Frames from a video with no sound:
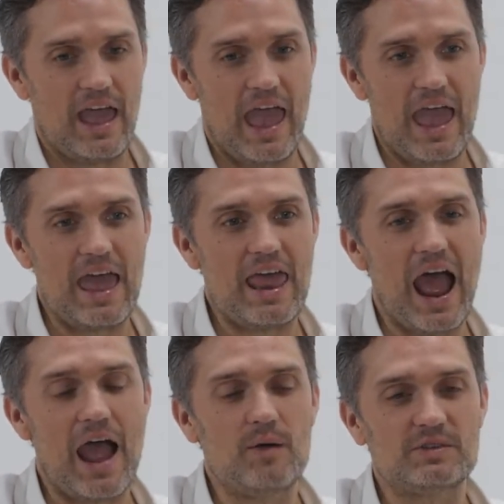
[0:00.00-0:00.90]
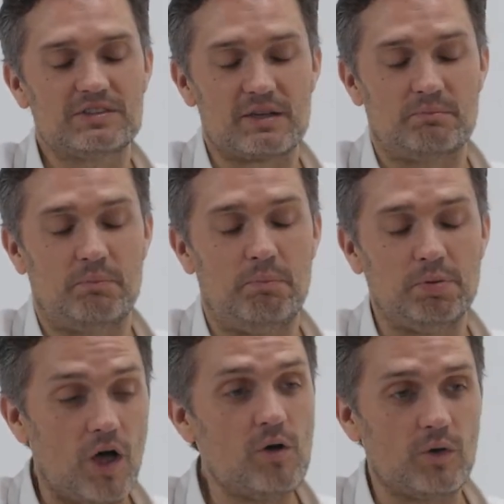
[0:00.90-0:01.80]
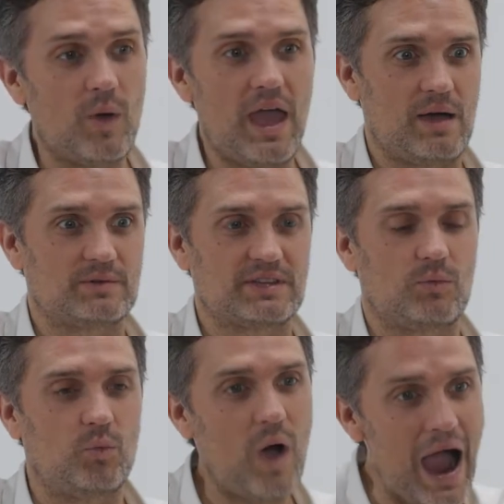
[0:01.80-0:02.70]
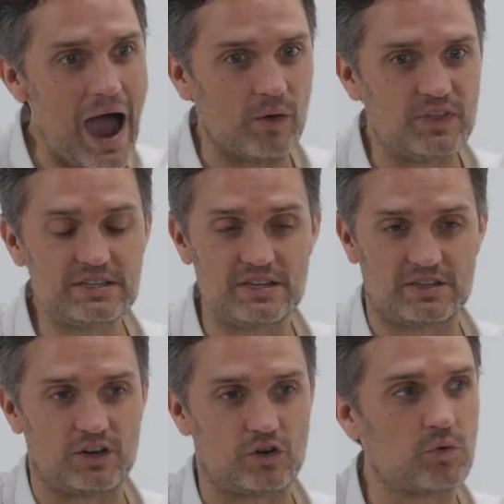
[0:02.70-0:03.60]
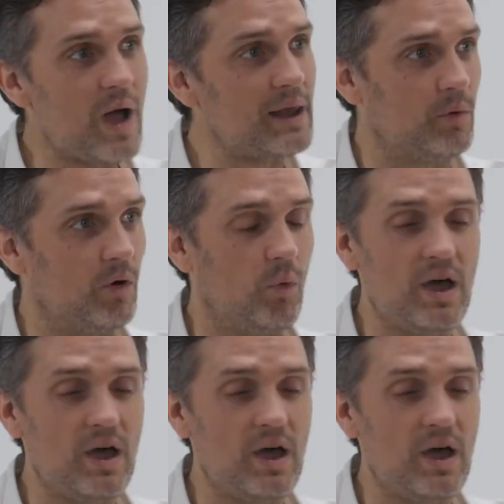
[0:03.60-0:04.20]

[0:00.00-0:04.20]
And I was like blown away. I was like, wow, this is incredible.